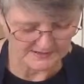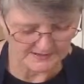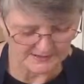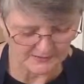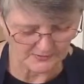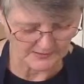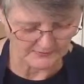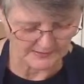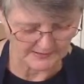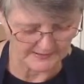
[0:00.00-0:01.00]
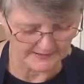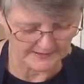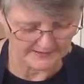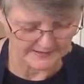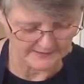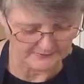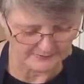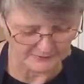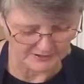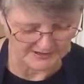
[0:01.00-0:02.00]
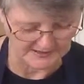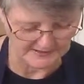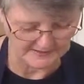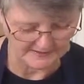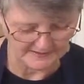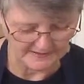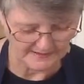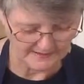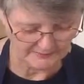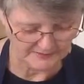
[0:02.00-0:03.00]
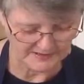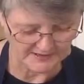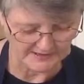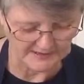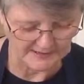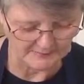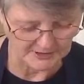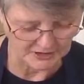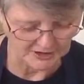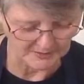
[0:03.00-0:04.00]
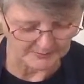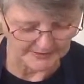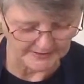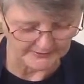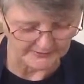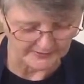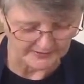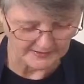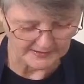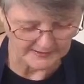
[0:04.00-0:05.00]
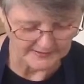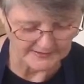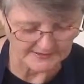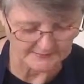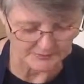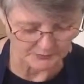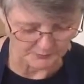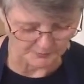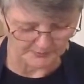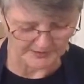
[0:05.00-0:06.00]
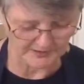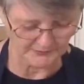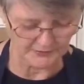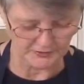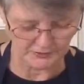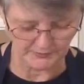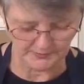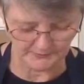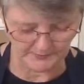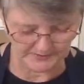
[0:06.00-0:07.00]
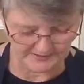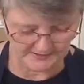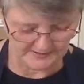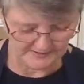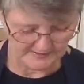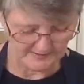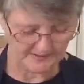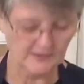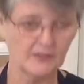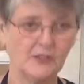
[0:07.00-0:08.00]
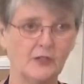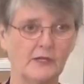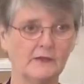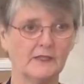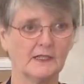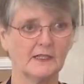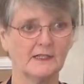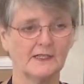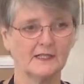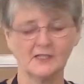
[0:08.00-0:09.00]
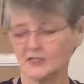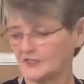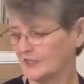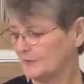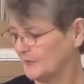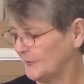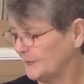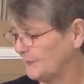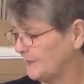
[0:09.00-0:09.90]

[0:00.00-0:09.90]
saw how I laid that down, it was in a diamond-shaped pattern, and that seems to work best for the square ones. So there you have it, a nice little summer roll.